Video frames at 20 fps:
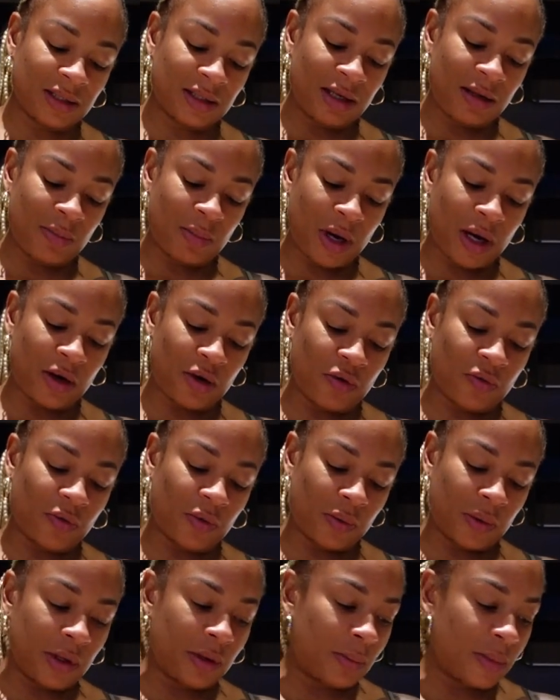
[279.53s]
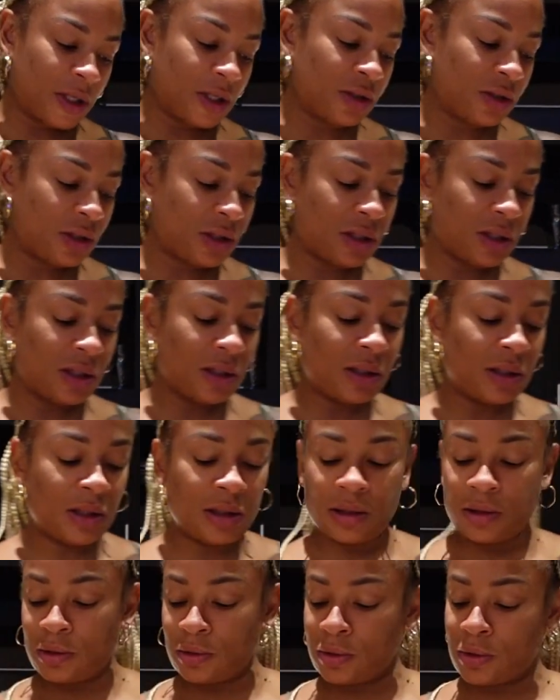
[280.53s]
it might overwhelm it. Just a
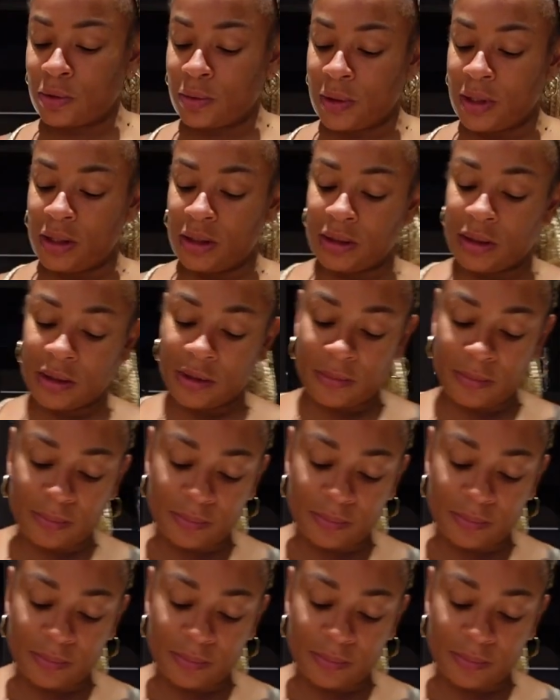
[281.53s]
little squeeze.